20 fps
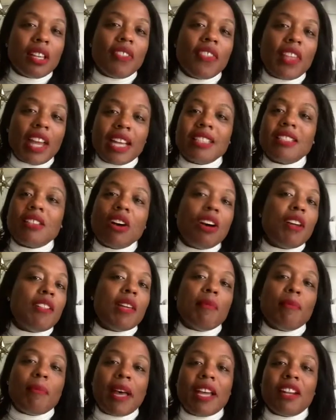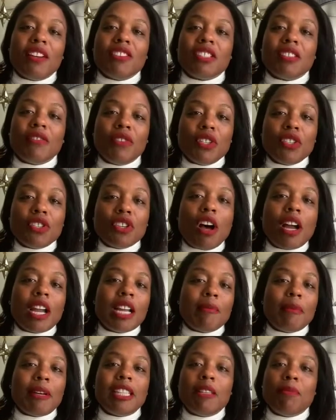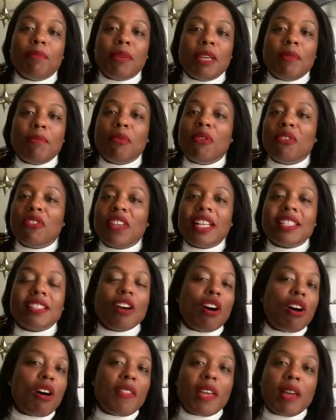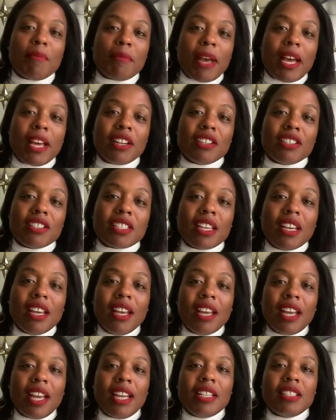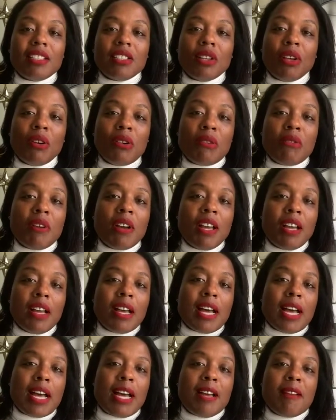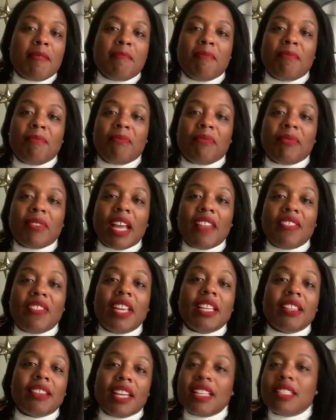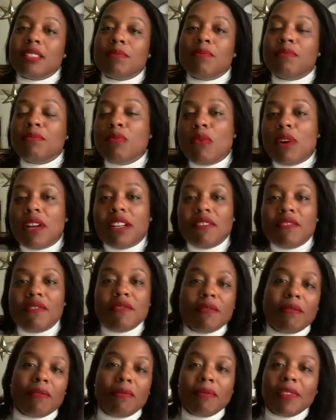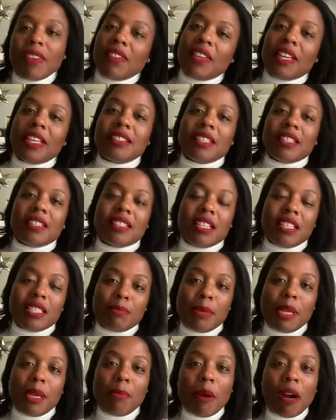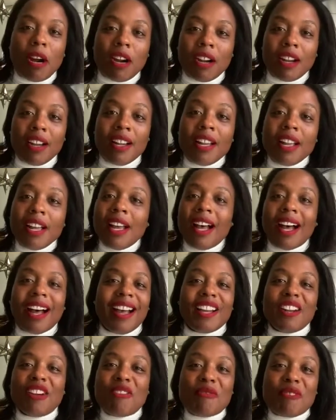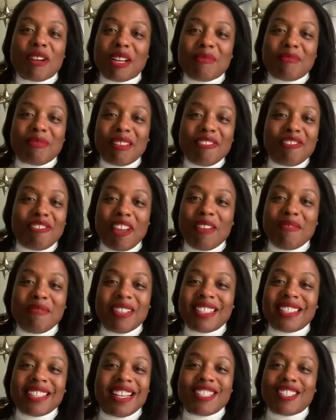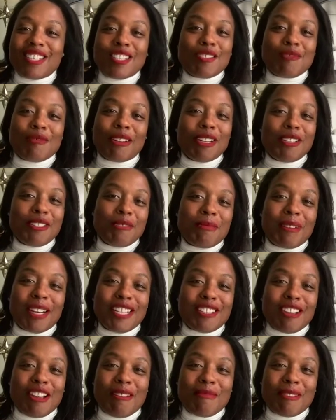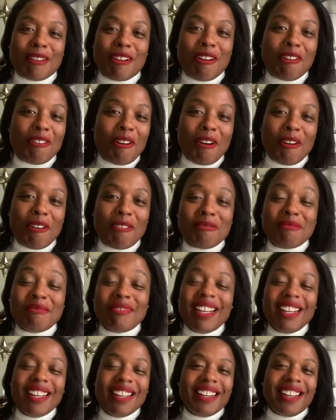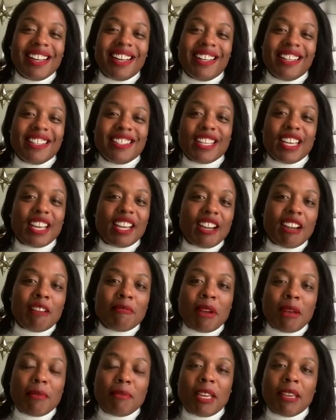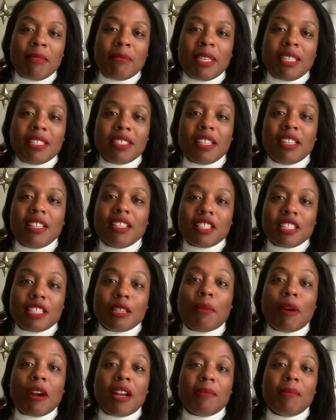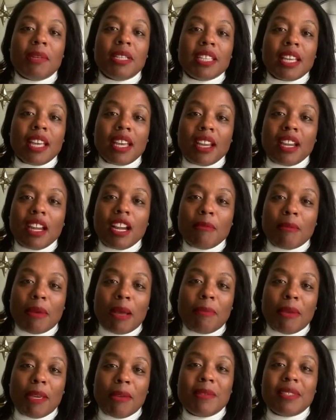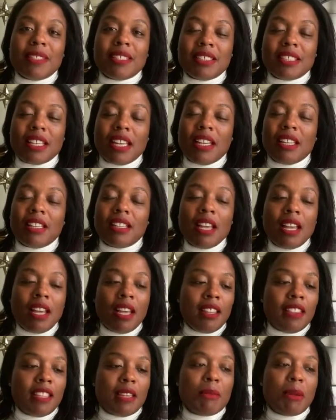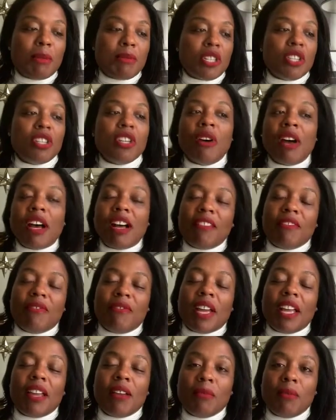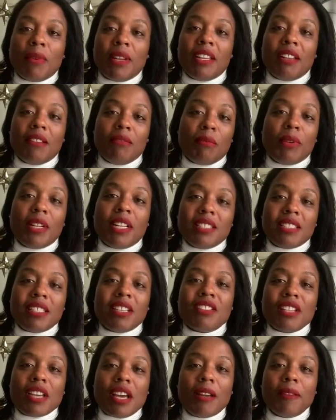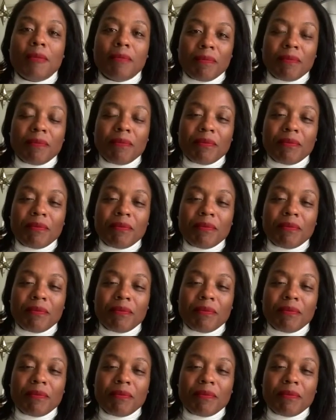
That's all that matters. If you're talking about the people, that's all that matters. And so I think that's one of the things that sets me apart. I don't want to be famous. I just want to do my job and go home and take care of my babies. And this is a part of me taking care of my babies and setting them up to know how to fight when it's their time.